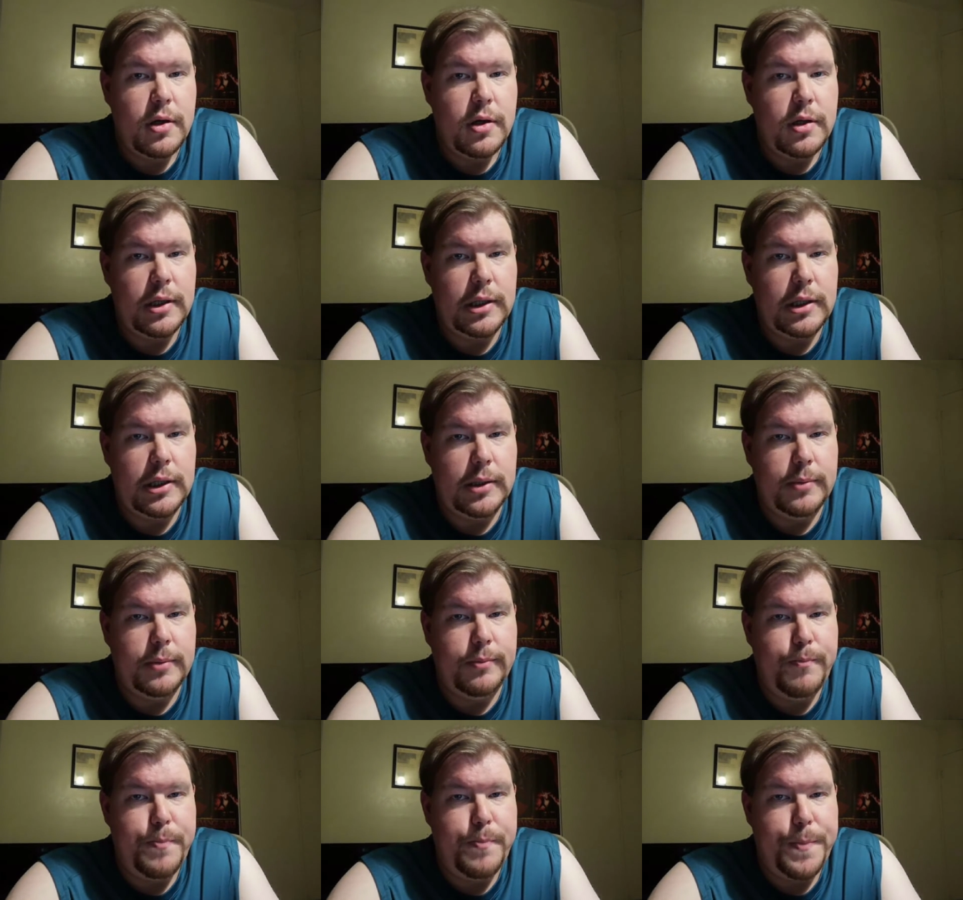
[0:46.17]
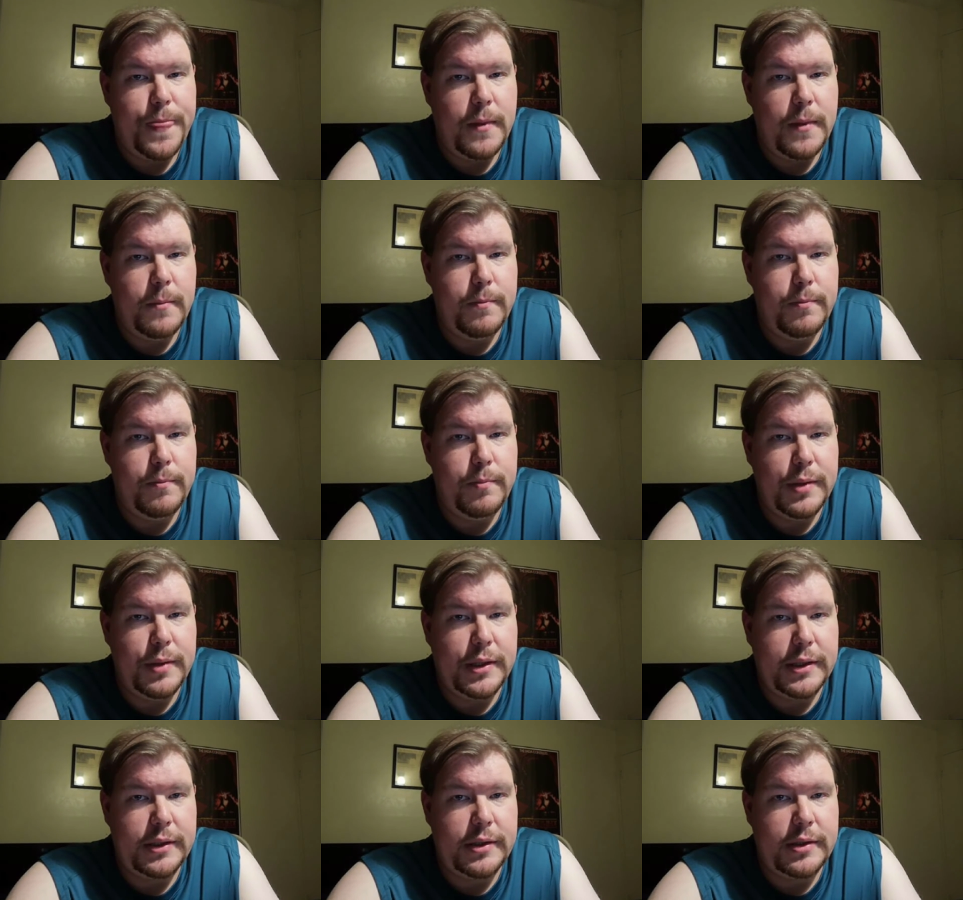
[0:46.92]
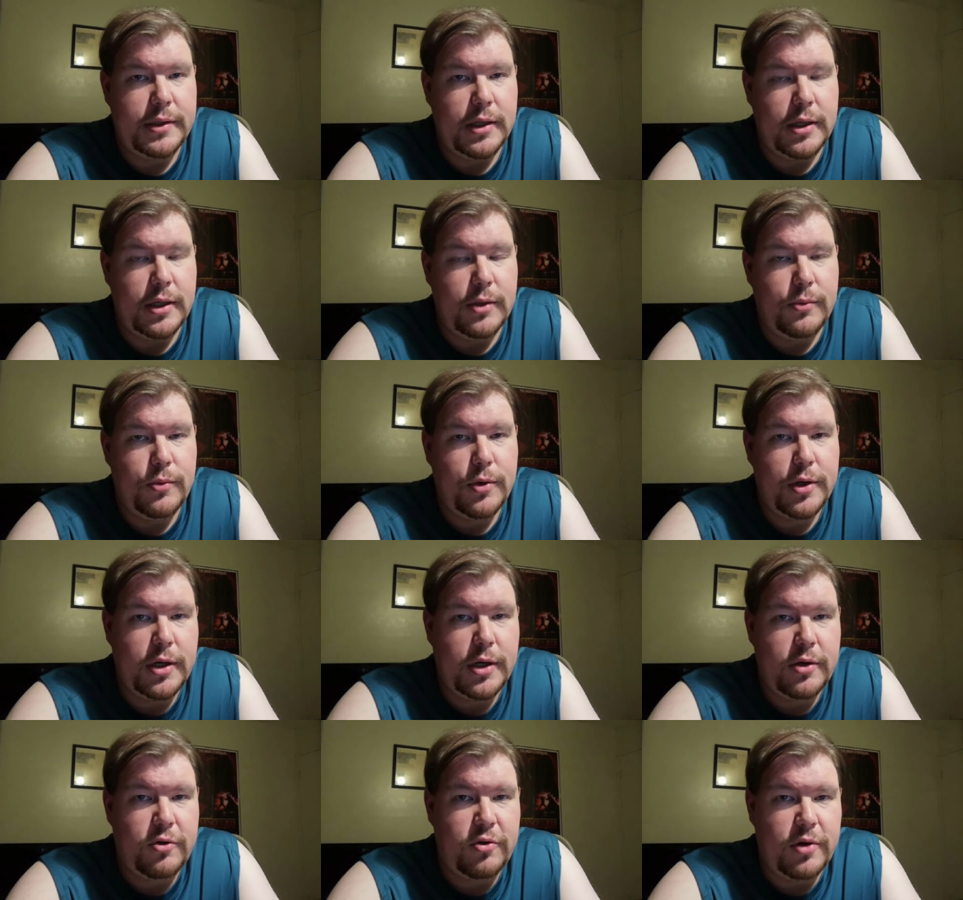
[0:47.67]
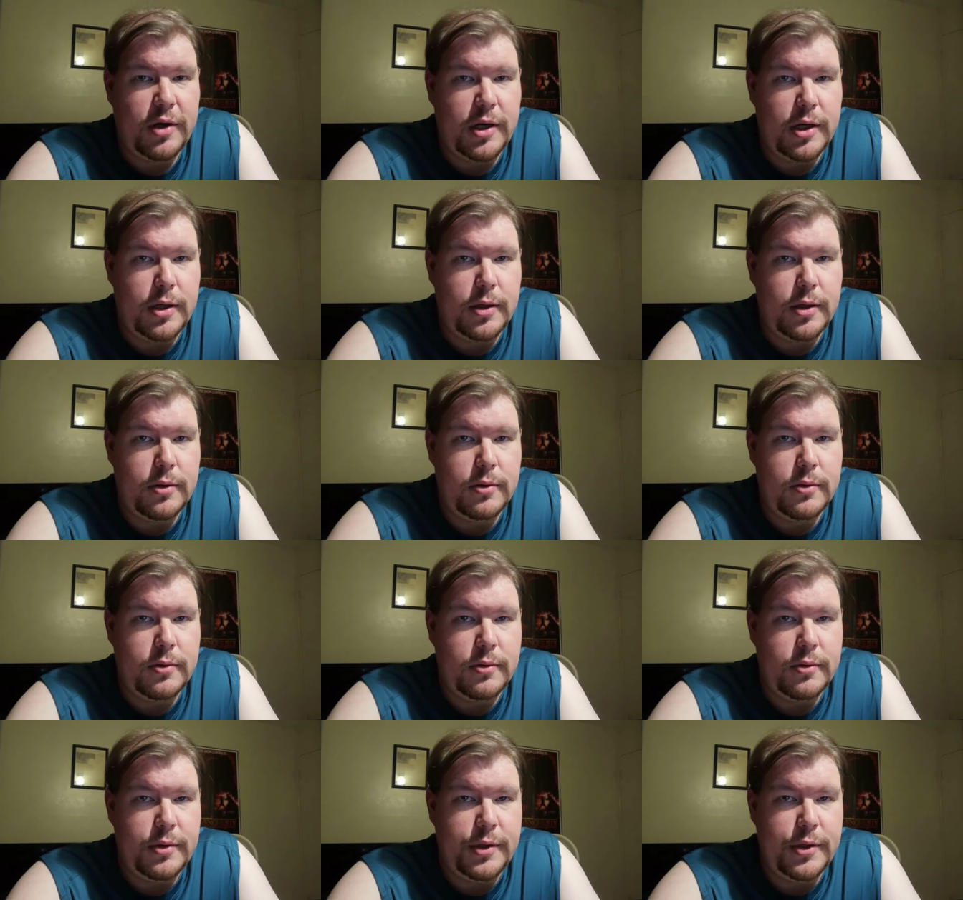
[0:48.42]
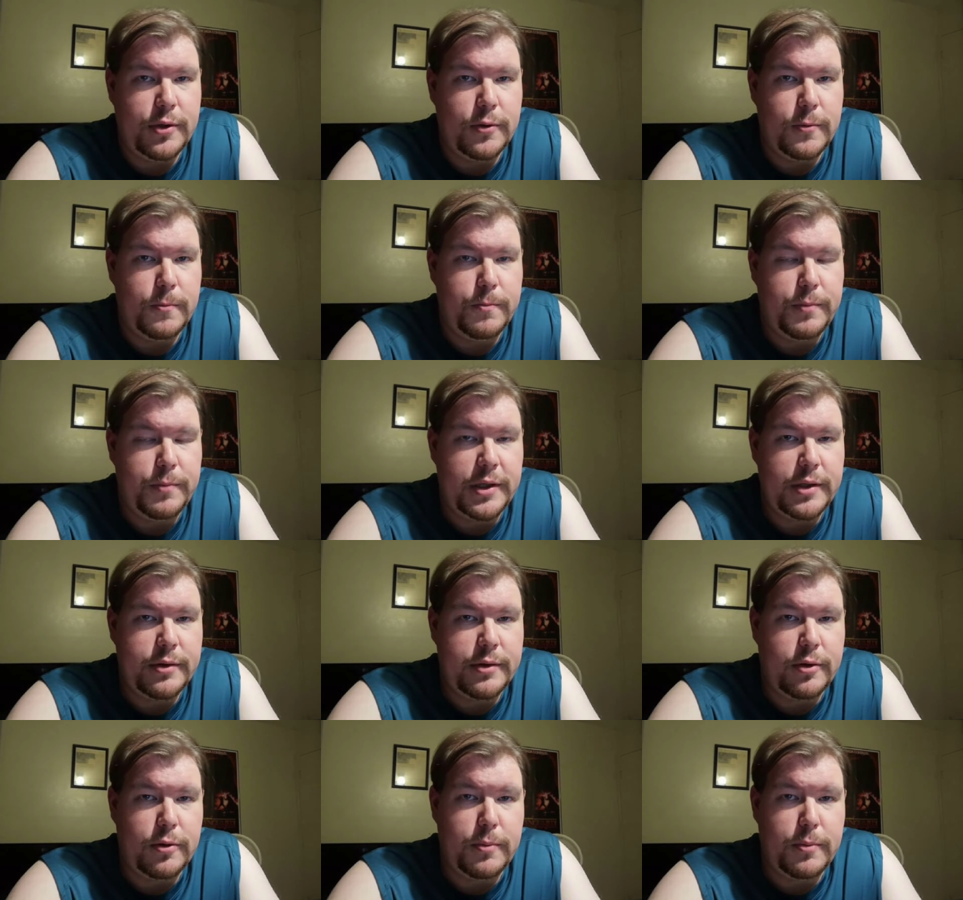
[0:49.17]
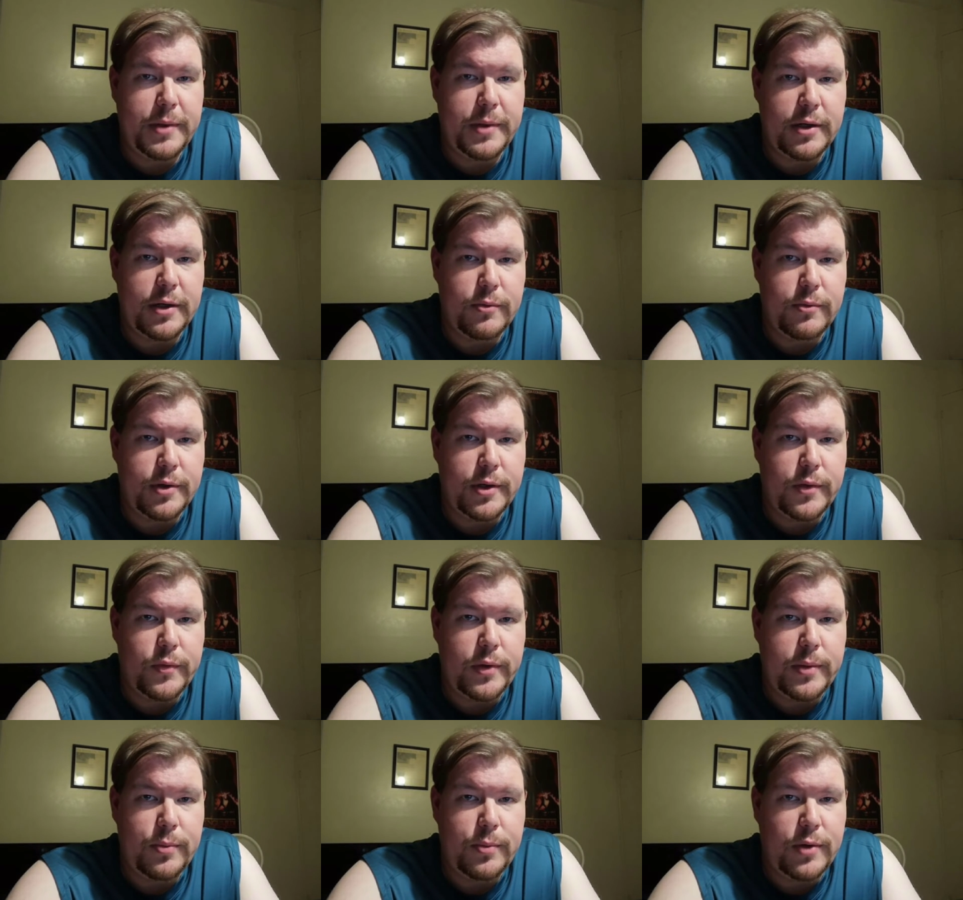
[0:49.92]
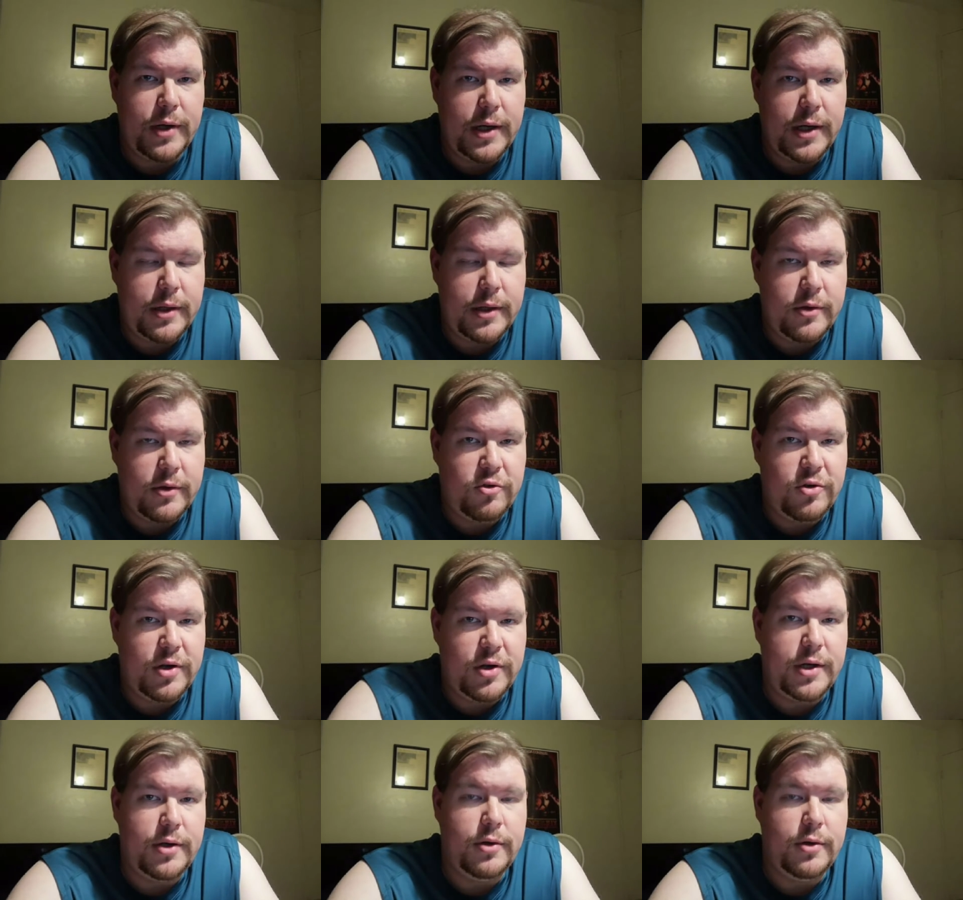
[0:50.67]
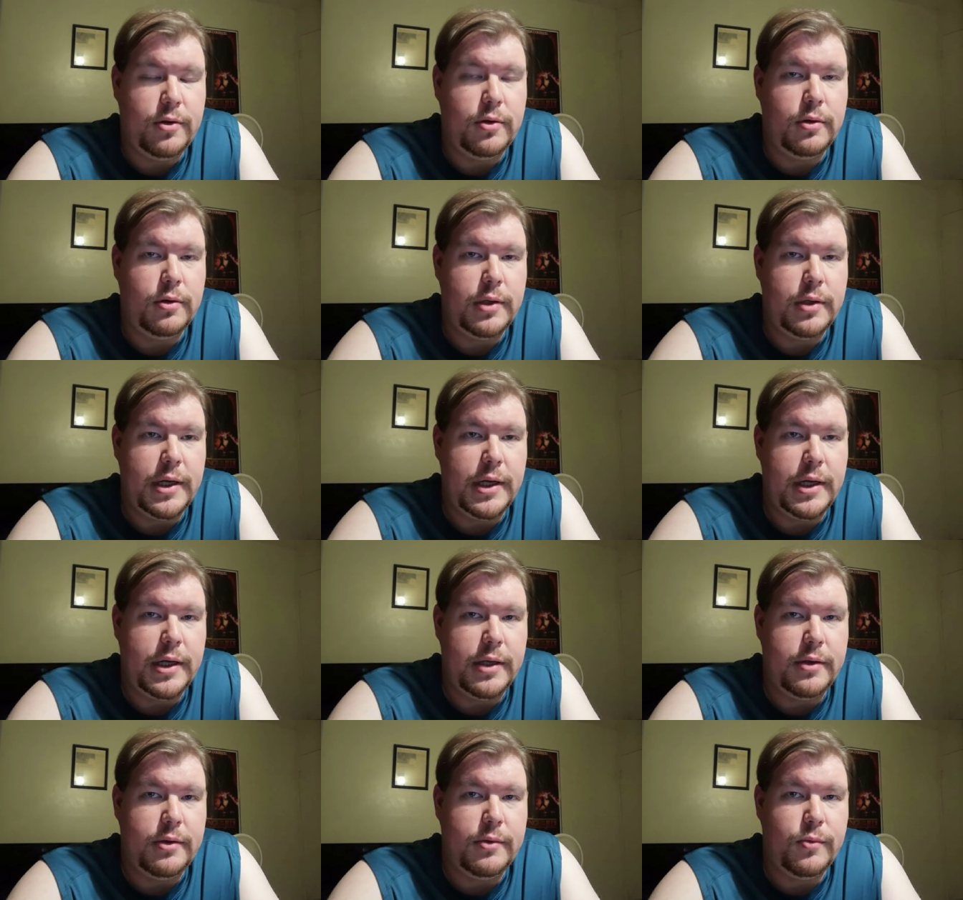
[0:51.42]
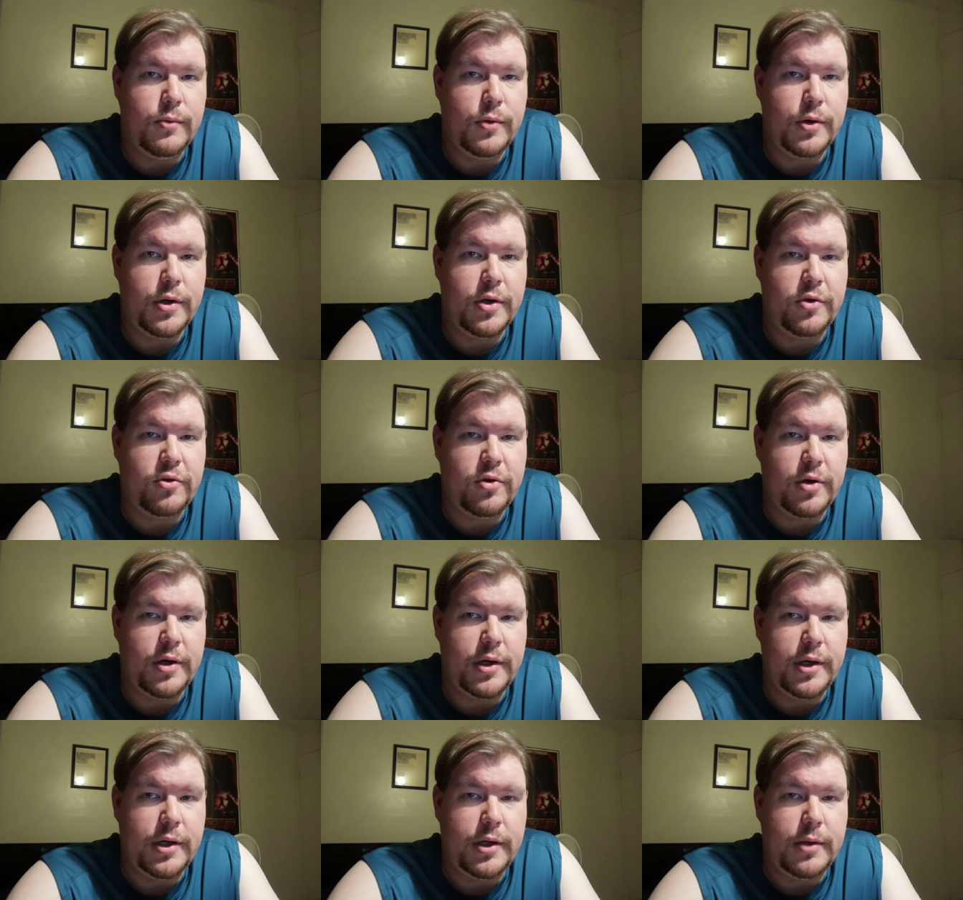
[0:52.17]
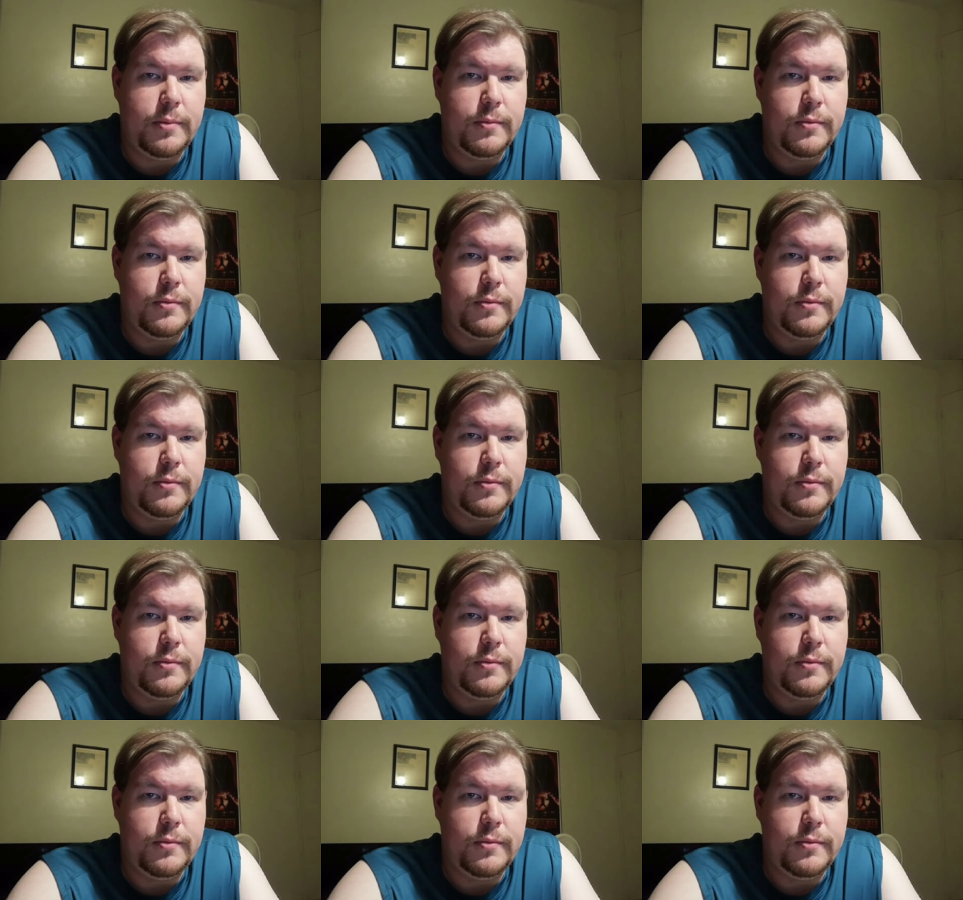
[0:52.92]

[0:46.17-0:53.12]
Um, but uh, we're going to try and you know be a little better. We're going to rebrand the channel and we're going to try